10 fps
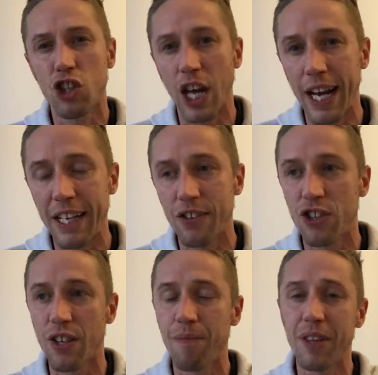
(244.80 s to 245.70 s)

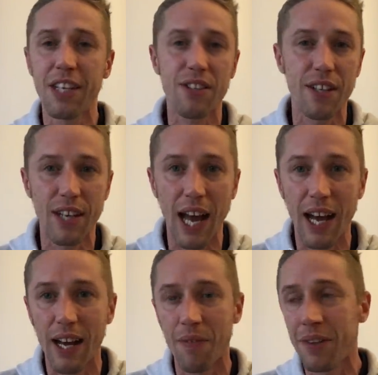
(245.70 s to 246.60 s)
changed and this and
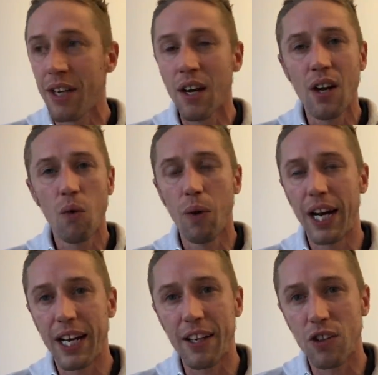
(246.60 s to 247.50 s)
that. And
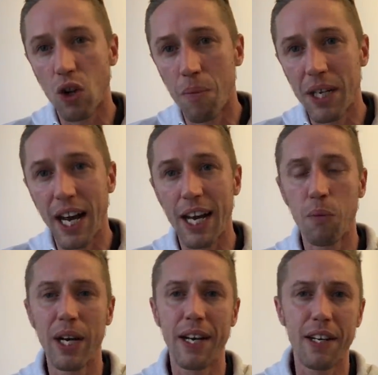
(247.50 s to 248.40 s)
we're going to dominate.
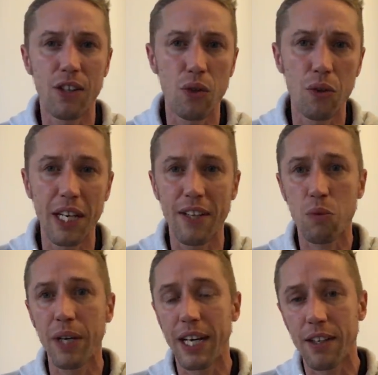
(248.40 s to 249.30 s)
We're going to do this.
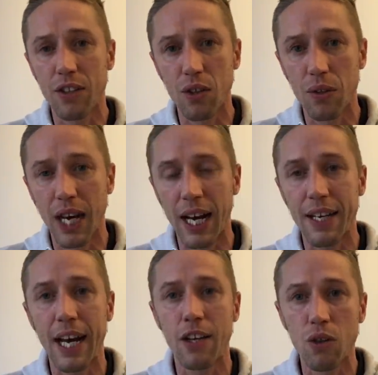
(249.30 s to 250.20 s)
We're going to do that.
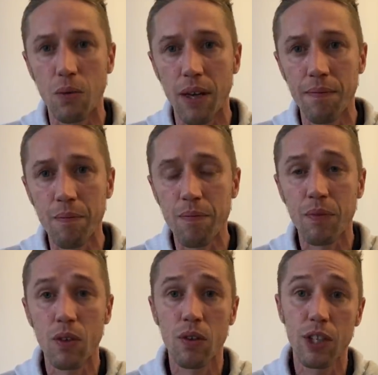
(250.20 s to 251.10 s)
Yeah, good one.
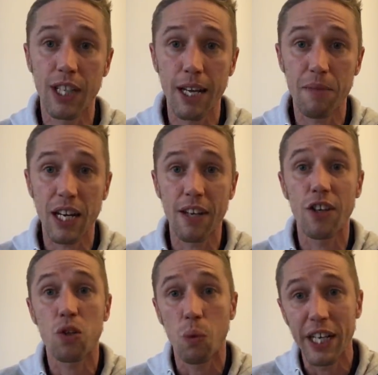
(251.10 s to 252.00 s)
You keep telling
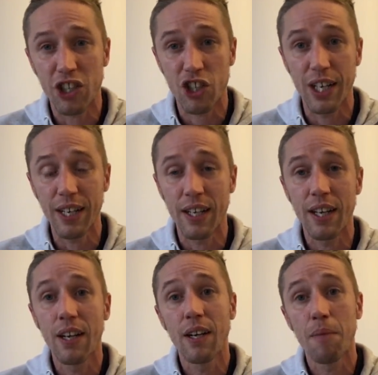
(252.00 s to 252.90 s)
us we're shit,
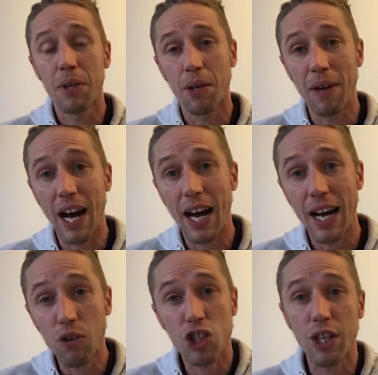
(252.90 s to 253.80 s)
but no matter
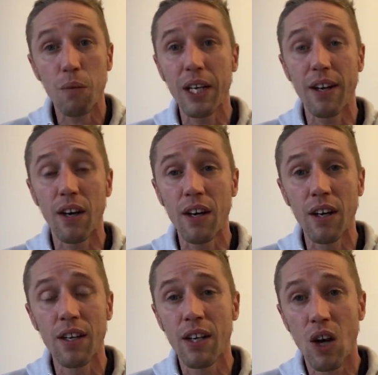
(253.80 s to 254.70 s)
how shit we are,
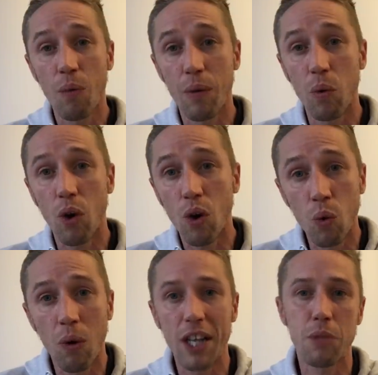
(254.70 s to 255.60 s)
we will
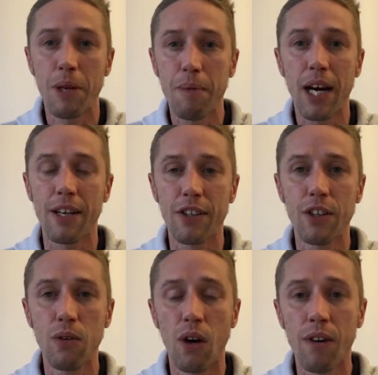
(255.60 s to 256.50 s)
always be better than
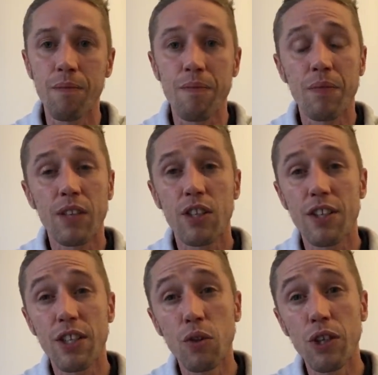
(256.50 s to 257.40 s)
you lot. So you
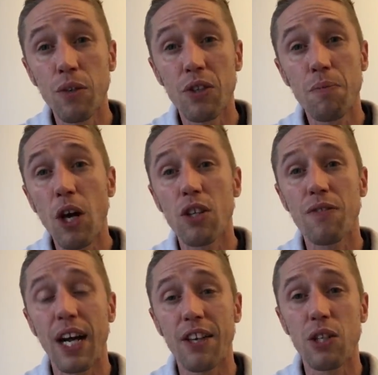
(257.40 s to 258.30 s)
see all you Spurs
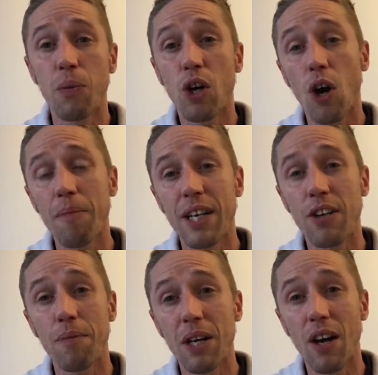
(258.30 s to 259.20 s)
fans that were commenting
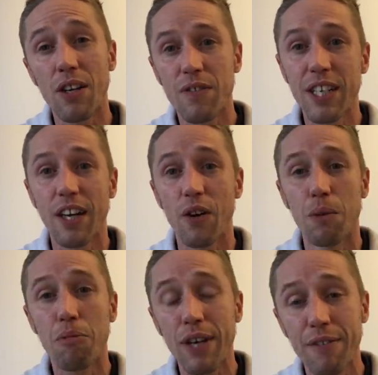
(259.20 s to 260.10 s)
on my last video, the
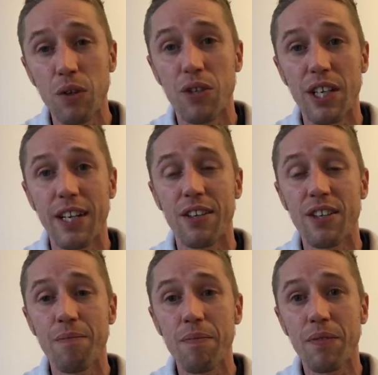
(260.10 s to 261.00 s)
preview to this,
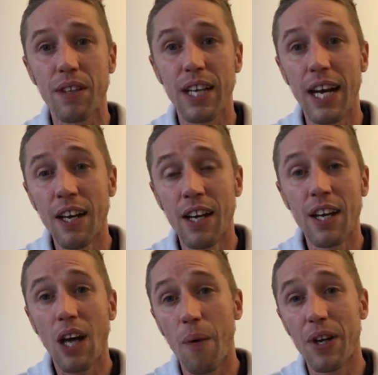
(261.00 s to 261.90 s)
yeah?
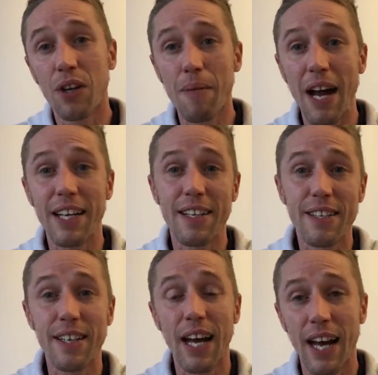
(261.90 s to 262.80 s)
Going on about this
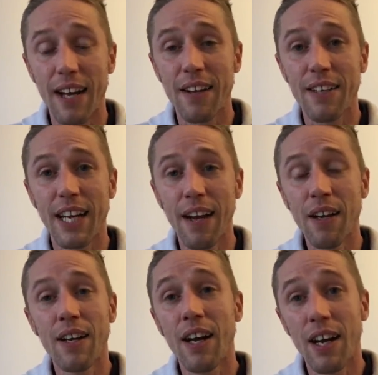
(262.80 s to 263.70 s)
and that, yeah?
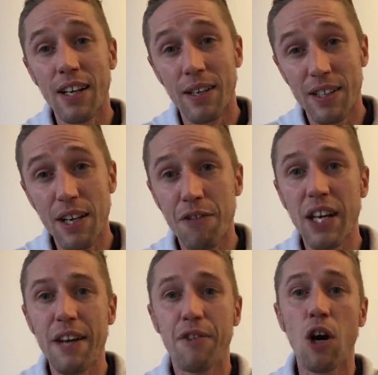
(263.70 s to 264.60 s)
See if you
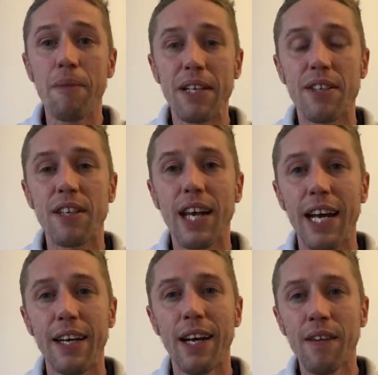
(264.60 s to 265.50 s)
leave comments
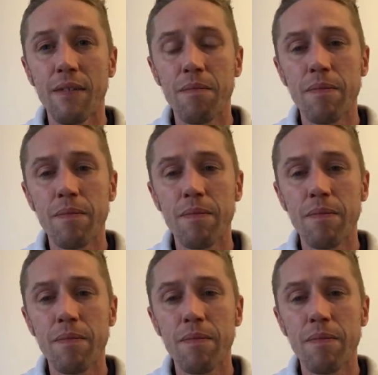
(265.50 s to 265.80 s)
today, yeah?